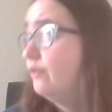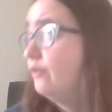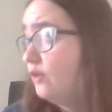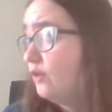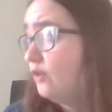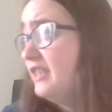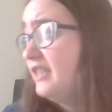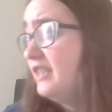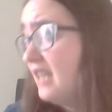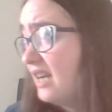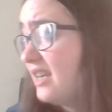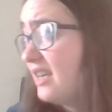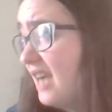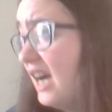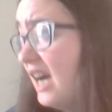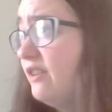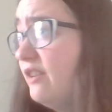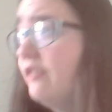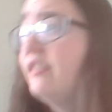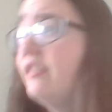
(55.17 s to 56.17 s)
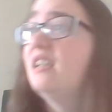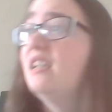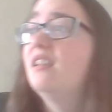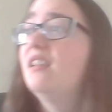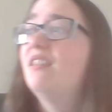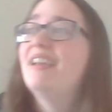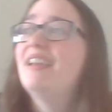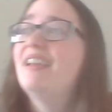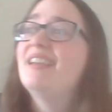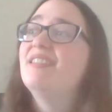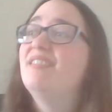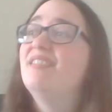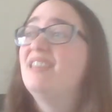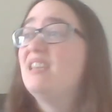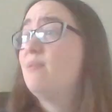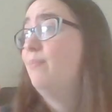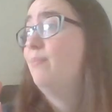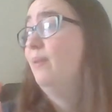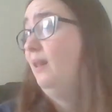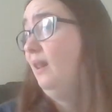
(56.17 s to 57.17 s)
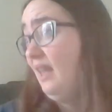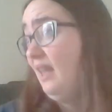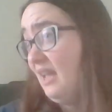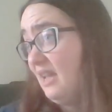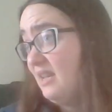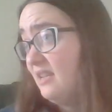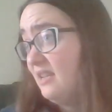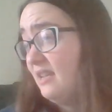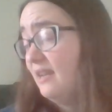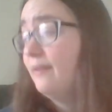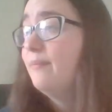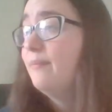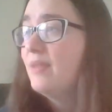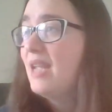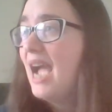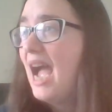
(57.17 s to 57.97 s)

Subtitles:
that kind of thing like the plague. I'm